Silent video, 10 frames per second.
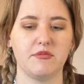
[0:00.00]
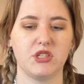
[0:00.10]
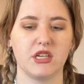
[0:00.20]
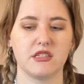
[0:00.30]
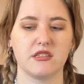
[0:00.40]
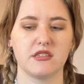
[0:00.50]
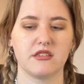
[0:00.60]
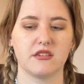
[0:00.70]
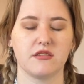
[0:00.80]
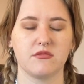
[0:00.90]
just
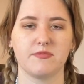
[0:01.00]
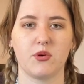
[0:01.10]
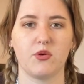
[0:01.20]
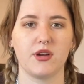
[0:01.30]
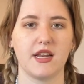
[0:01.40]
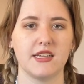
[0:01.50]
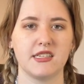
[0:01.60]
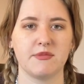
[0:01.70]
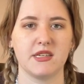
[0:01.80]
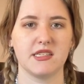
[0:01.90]

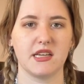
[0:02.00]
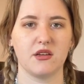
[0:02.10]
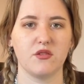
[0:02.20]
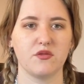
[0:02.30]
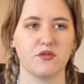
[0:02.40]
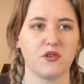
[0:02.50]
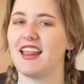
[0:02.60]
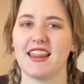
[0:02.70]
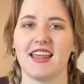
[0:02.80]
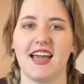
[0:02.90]
organizing myself.
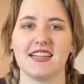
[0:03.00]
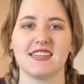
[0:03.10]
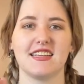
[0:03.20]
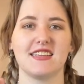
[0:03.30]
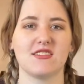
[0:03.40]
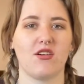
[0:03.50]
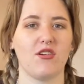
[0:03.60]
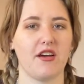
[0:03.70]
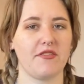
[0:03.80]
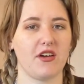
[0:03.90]
That is all
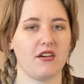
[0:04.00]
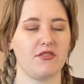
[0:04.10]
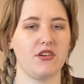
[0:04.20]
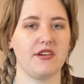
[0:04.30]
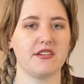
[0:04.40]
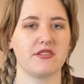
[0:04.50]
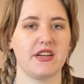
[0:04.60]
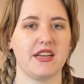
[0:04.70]
I've got for you guys right